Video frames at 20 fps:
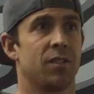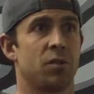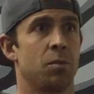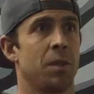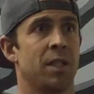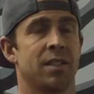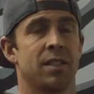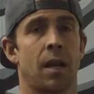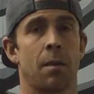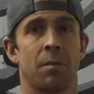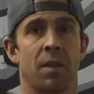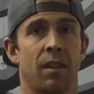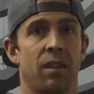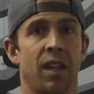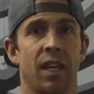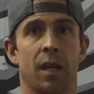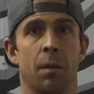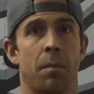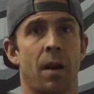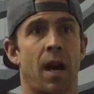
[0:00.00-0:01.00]
gives me something to
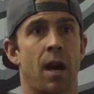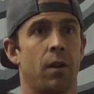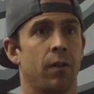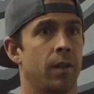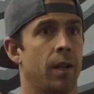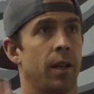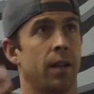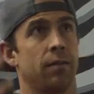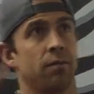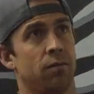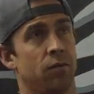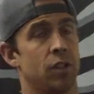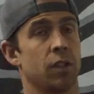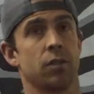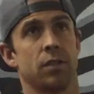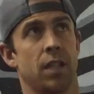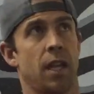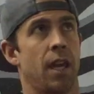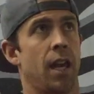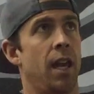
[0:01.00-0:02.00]
think about, and I
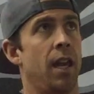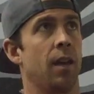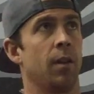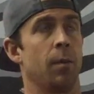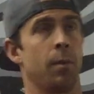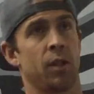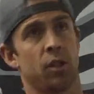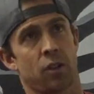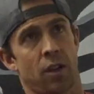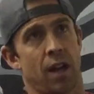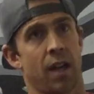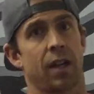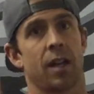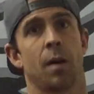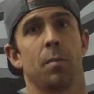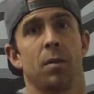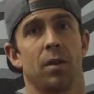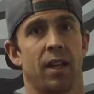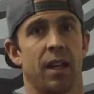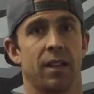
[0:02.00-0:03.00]
just say, hey, let me try a
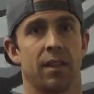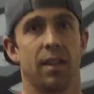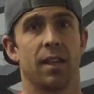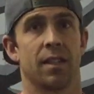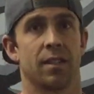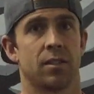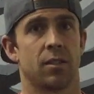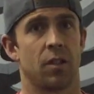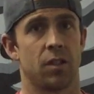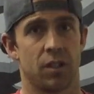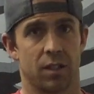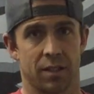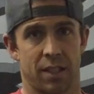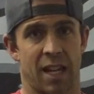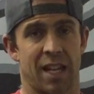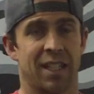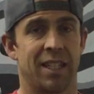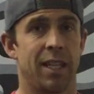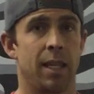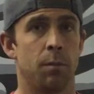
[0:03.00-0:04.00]
couple like this. So it just
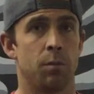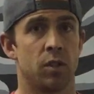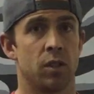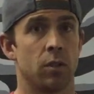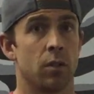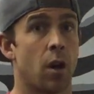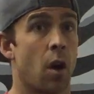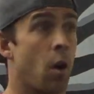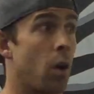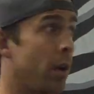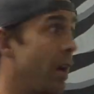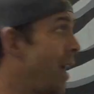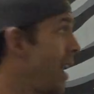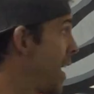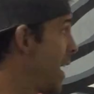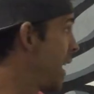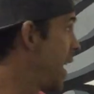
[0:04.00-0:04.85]
kind of keeps you going.